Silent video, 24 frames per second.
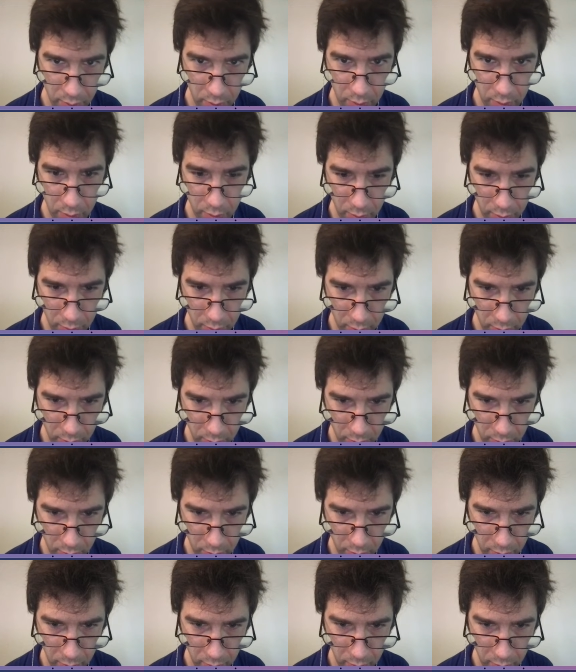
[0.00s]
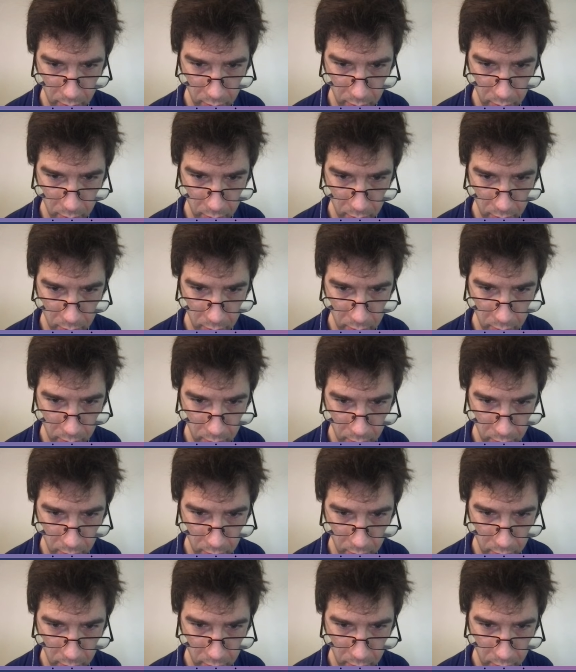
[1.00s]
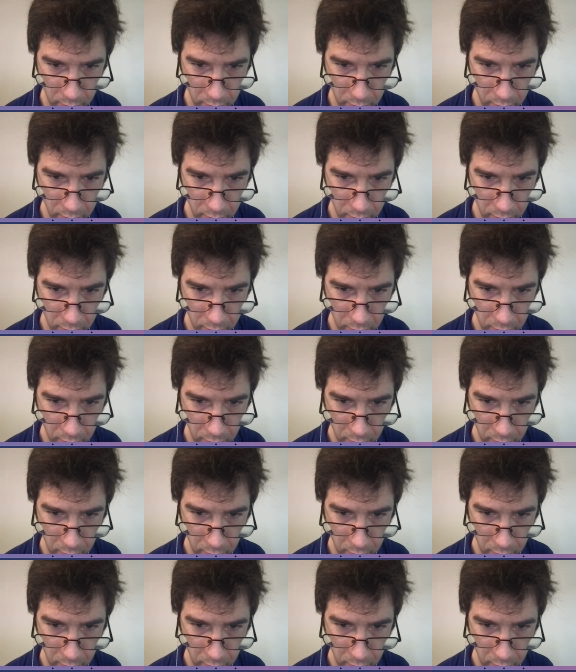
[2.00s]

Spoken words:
Nobody speaks.